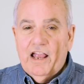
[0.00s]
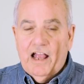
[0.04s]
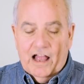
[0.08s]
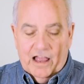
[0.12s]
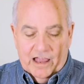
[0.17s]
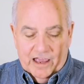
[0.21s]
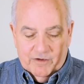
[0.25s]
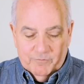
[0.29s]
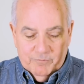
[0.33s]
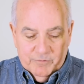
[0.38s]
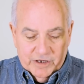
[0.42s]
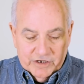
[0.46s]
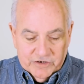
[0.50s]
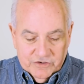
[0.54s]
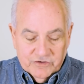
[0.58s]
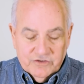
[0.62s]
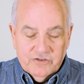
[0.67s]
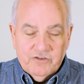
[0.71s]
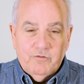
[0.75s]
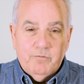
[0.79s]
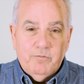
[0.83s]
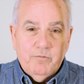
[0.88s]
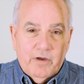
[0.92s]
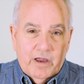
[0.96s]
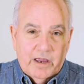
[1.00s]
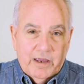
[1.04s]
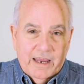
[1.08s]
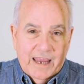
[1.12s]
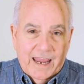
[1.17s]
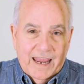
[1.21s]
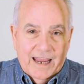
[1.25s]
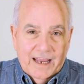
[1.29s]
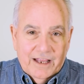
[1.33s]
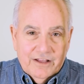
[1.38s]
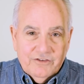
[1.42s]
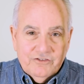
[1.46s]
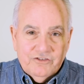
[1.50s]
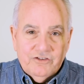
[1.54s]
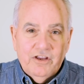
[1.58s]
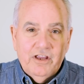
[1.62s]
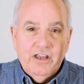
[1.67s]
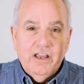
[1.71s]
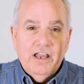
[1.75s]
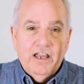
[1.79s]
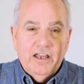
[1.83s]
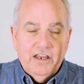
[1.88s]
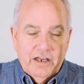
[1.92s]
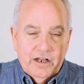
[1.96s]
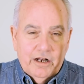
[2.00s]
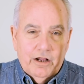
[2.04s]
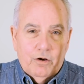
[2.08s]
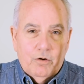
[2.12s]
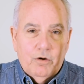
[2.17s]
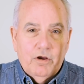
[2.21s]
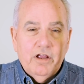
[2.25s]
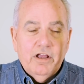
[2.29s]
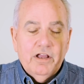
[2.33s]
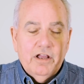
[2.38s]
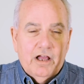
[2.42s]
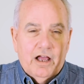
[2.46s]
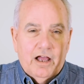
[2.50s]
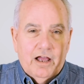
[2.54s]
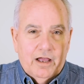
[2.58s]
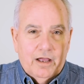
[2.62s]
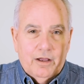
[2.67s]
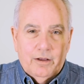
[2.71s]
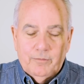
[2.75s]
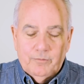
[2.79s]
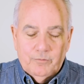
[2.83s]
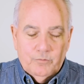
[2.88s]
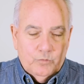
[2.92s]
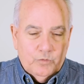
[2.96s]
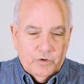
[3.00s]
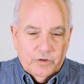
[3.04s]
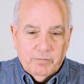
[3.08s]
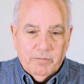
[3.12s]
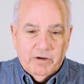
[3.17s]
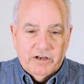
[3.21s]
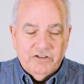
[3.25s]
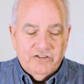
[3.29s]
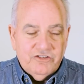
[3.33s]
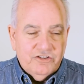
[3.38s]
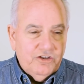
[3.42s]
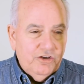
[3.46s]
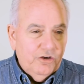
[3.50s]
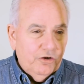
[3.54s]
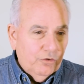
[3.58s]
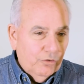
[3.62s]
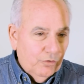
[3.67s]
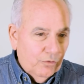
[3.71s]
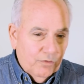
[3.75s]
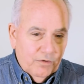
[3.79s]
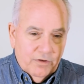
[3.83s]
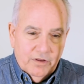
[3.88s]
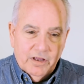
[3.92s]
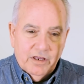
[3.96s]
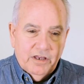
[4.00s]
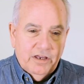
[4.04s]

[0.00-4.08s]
I'll have pictures of my hands, with my skew,